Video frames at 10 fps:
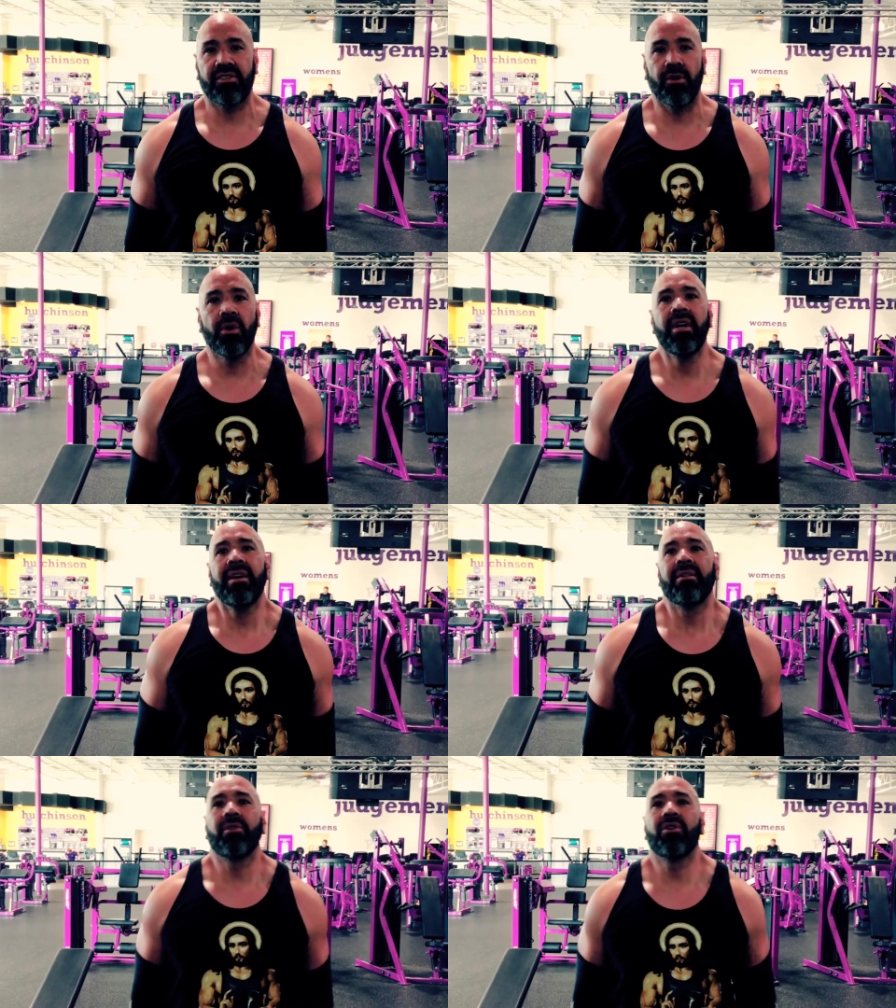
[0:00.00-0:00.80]
So
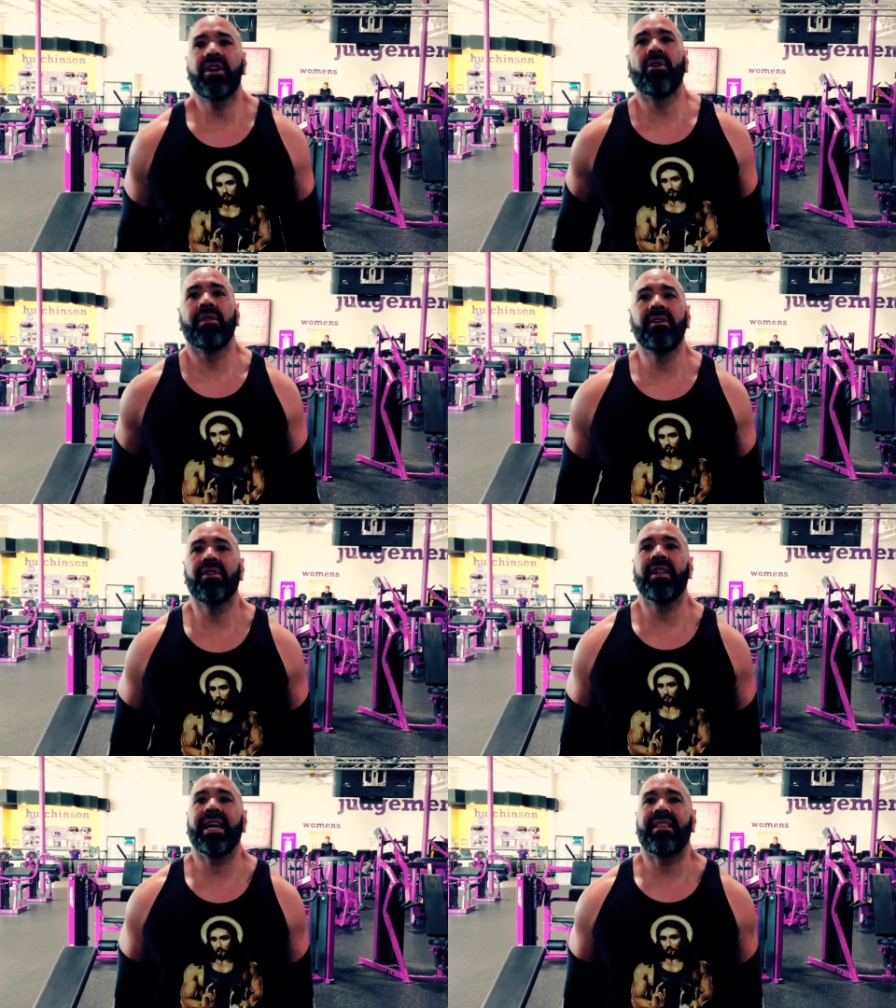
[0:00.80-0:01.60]
we're going to go a
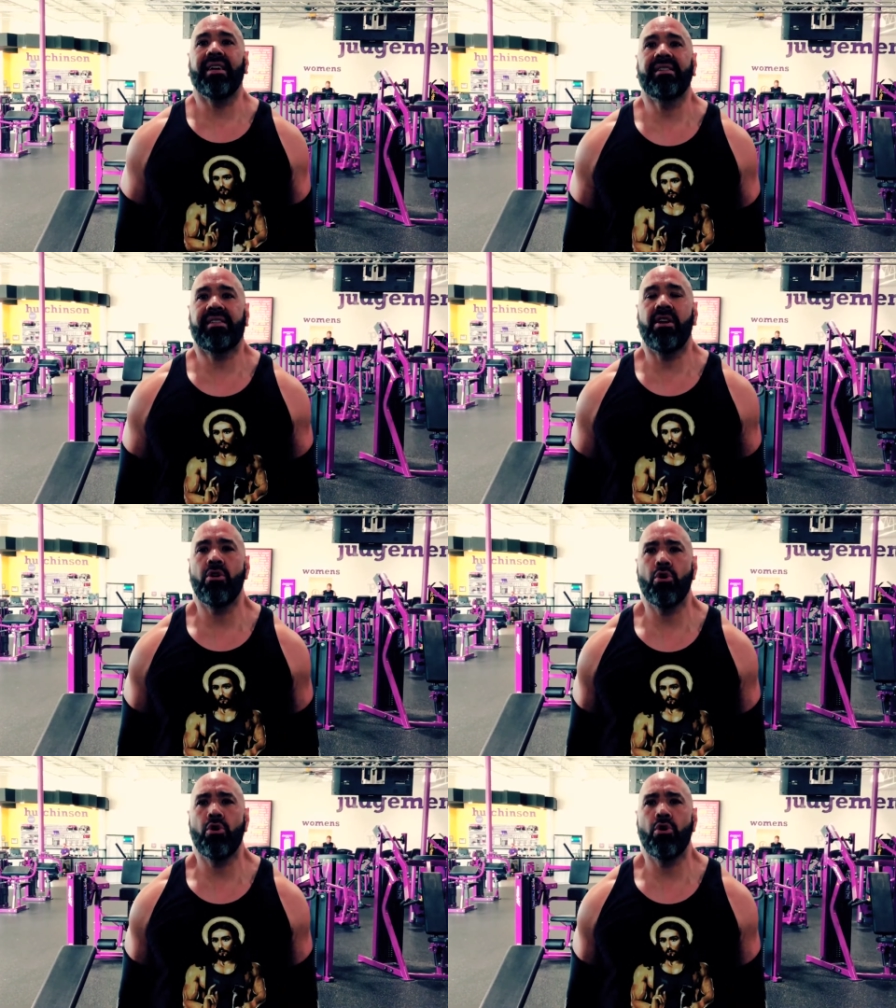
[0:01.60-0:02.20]
little like this.